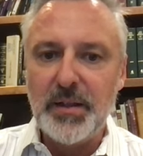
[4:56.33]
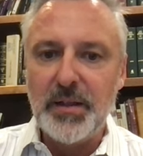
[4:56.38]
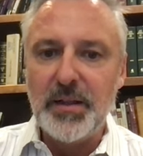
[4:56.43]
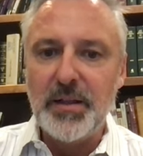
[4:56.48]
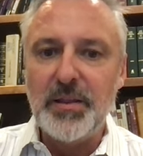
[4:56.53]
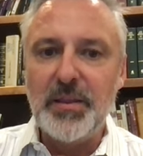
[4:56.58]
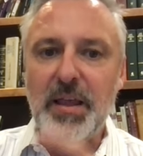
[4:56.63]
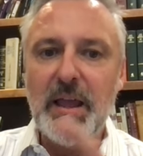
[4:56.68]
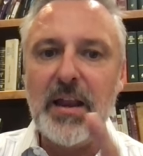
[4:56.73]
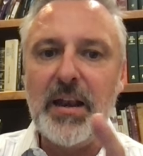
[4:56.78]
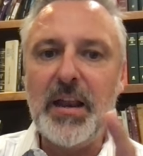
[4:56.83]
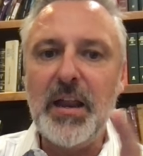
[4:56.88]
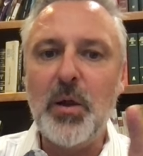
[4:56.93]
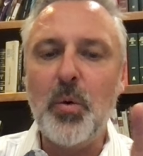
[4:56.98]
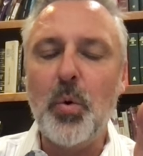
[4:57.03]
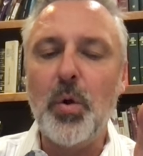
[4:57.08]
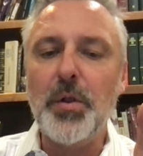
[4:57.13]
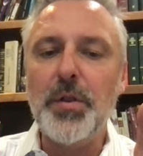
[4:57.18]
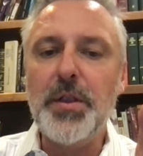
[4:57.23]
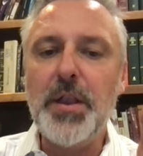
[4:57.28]
then it
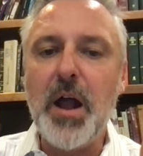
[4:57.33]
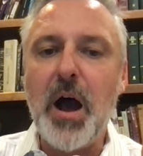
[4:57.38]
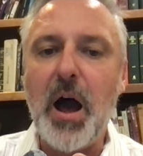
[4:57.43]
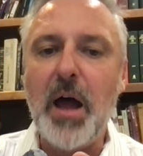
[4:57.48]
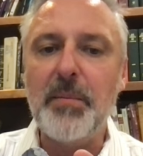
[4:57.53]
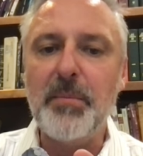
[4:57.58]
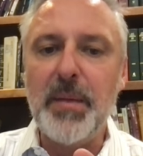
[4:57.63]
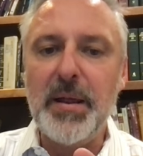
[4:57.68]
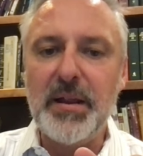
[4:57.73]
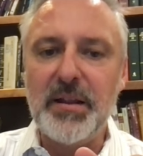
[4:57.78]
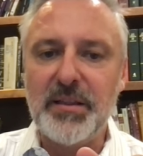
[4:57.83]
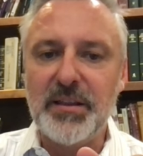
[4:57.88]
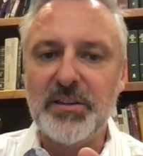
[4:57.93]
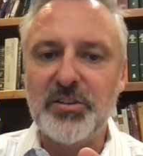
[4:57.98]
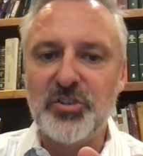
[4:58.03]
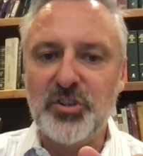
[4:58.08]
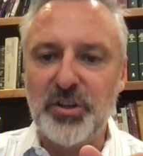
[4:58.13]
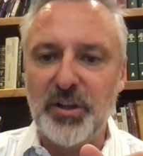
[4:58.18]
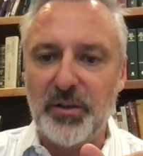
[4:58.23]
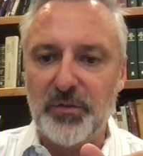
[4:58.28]
will not make this
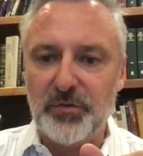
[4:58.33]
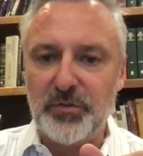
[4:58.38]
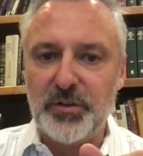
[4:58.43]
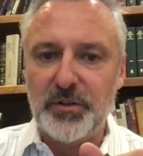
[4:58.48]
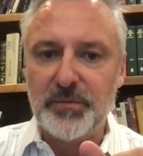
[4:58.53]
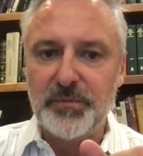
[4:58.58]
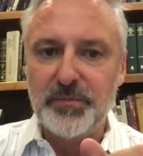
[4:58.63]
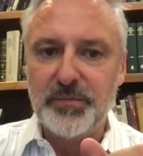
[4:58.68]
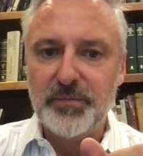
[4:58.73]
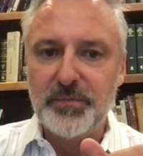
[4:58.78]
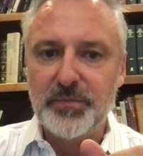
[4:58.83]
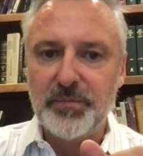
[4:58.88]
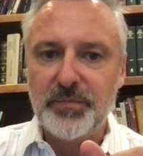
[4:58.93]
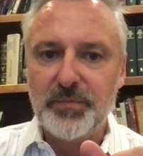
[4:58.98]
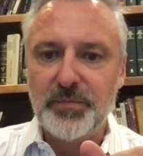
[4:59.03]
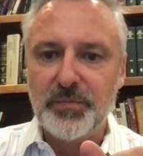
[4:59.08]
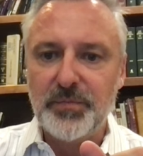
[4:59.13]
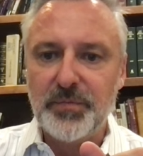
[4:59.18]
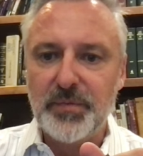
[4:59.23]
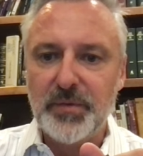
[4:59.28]
shift.
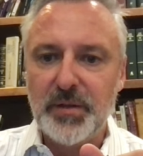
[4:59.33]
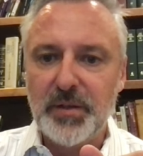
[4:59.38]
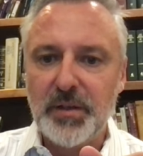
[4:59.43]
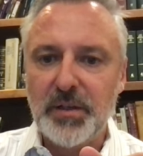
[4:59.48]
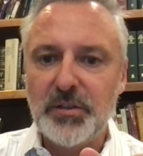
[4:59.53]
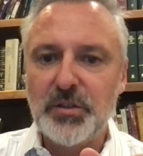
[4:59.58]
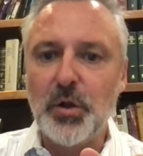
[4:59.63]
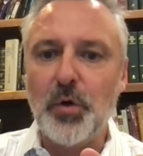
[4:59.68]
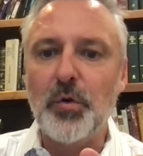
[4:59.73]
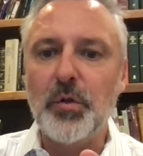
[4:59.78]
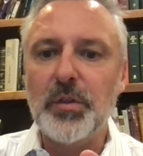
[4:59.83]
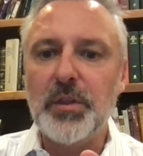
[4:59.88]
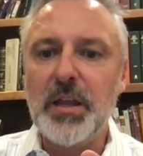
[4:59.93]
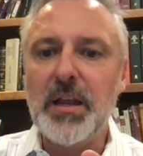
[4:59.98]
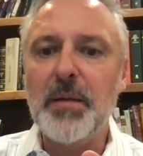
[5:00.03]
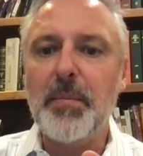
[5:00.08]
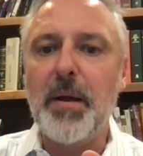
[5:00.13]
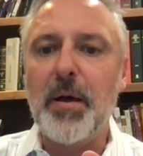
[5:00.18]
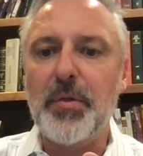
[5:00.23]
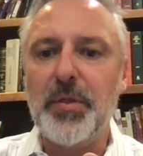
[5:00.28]
So think
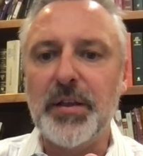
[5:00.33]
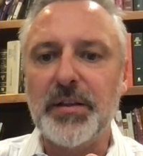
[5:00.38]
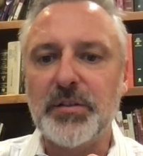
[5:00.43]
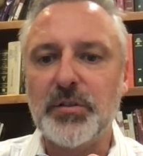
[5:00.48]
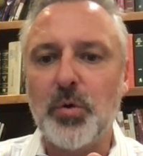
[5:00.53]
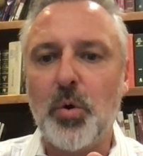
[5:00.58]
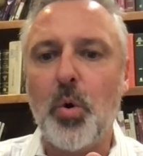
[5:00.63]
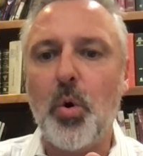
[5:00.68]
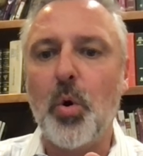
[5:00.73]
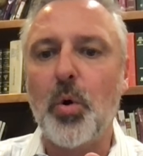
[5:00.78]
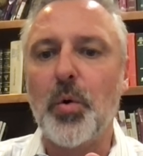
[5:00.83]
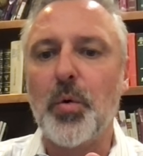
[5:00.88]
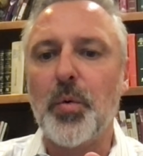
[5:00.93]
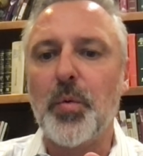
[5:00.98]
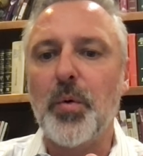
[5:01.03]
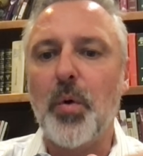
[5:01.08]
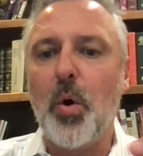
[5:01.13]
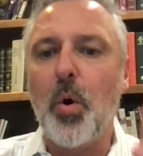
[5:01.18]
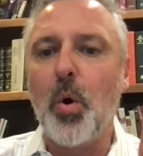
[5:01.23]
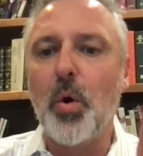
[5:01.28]
about this.
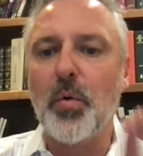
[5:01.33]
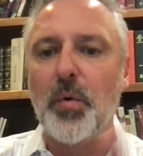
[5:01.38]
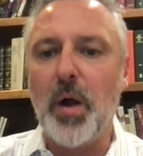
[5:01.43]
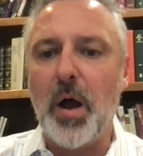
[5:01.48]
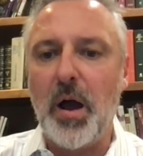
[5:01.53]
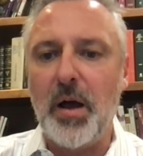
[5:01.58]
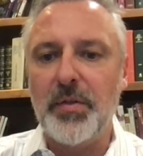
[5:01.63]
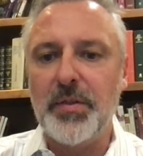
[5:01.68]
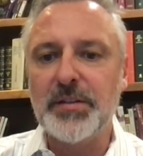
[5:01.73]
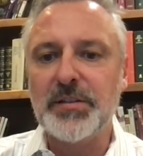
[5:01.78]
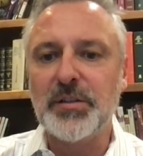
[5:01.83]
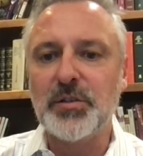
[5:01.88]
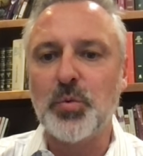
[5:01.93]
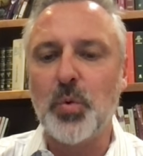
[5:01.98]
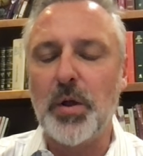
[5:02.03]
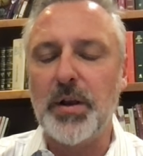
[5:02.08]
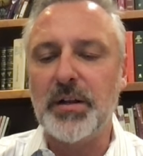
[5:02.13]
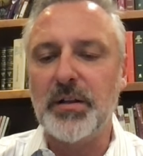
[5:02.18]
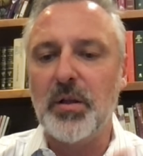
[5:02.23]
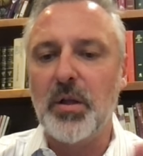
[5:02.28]
Hora. This is
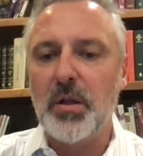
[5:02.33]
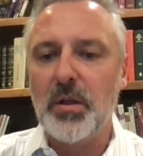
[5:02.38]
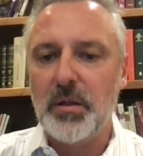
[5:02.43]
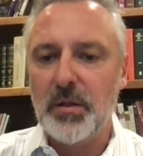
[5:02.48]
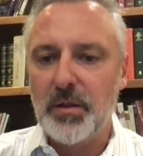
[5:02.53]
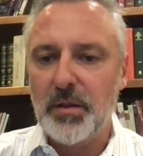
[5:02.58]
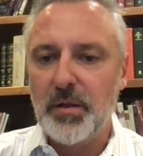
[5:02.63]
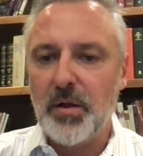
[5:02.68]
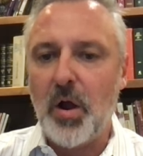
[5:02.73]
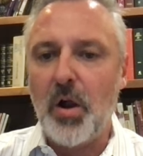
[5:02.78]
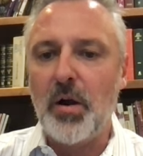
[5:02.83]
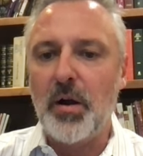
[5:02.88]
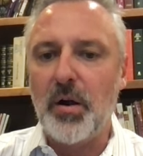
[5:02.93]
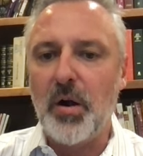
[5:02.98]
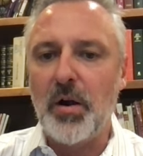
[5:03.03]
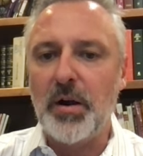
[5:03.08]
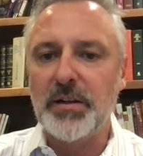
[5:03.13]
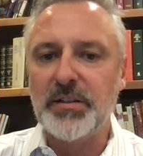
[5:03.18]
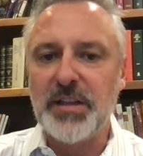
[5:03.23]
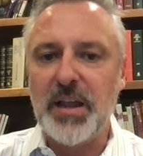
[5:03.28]

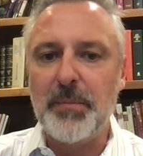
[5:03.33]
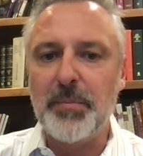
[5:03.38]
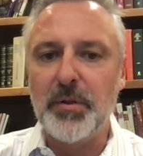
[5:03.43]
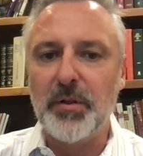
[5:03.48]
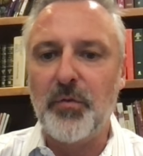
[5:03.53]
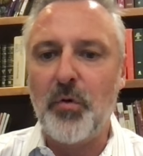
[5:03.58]
our example of